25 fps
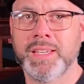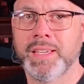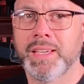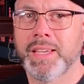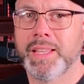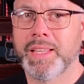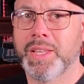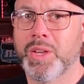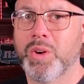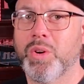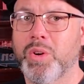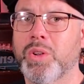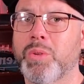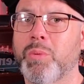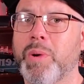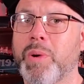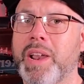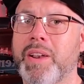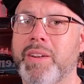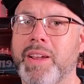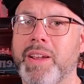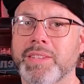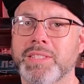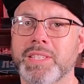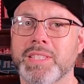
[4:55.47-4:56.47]
in the old
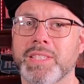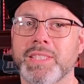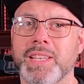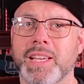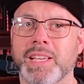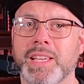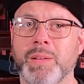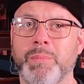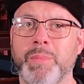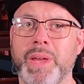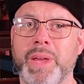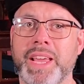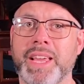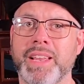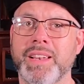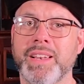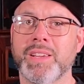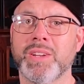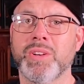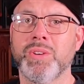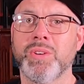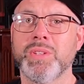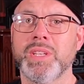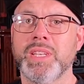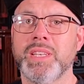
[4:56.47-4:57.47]
warehouses at Kilbeggan and
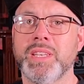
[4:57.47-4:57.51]
Cooley